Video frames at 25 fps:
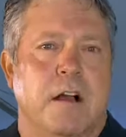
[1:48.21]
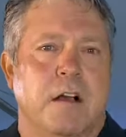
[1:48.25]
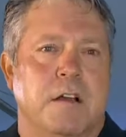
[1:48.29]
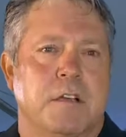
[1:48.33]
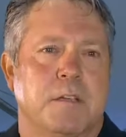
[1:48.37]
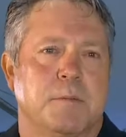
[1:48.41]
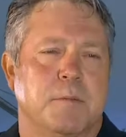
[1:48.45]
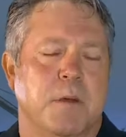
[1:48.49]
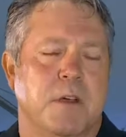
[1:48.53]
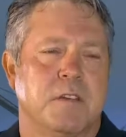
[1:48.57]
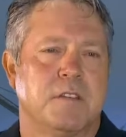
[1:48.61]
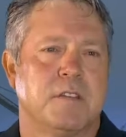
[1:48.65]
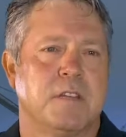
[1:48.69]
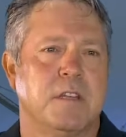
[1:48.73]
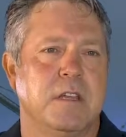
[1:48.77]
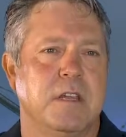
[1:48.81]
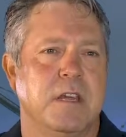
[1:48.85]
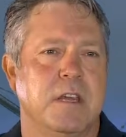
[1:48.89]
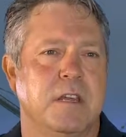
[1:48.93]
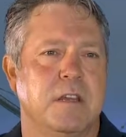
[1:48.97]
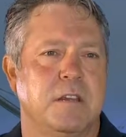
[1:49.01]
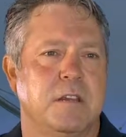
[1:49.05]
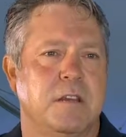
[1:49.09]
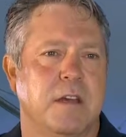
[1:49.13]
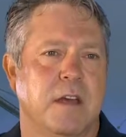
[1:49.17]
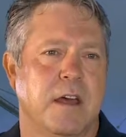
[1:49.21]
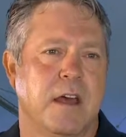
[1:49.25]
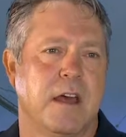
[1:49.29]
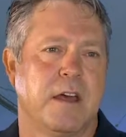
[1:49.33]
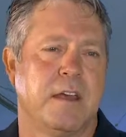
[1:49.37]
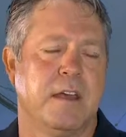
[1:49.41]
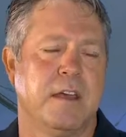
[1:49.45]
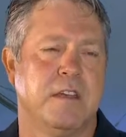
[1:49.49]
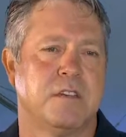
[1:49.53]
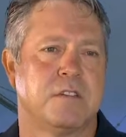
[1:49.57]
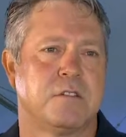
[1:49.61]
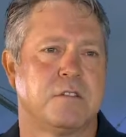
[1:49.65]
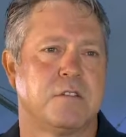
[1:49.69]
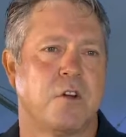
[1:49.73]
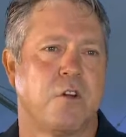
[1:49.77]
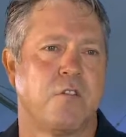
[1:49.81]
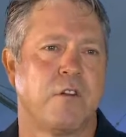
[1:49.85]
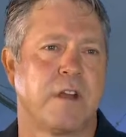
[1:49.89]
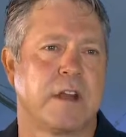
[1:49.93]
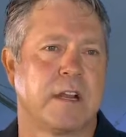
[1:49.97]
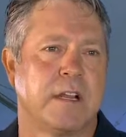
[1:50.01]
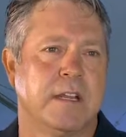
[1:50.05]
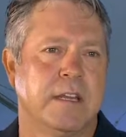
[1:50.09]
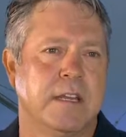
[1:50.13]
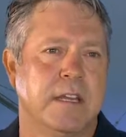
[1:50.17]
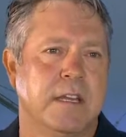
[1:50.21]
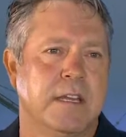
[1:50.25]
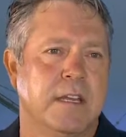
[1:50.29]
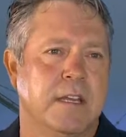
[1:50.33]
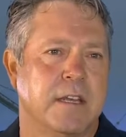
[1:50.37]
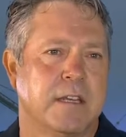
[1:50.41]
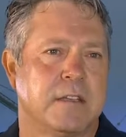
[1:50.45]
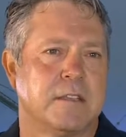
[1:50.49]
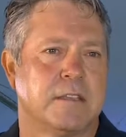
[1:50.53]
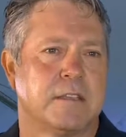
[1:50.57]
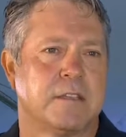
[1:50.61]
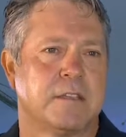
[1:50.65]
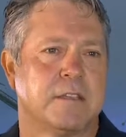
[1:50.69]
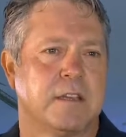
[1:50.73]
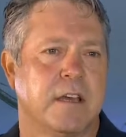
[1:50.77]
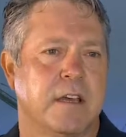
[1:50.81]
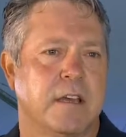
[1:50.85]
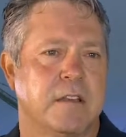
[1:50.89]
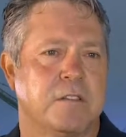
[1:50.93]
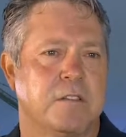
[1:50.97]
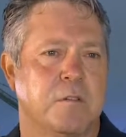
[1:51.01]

I suppose the historically it's uh,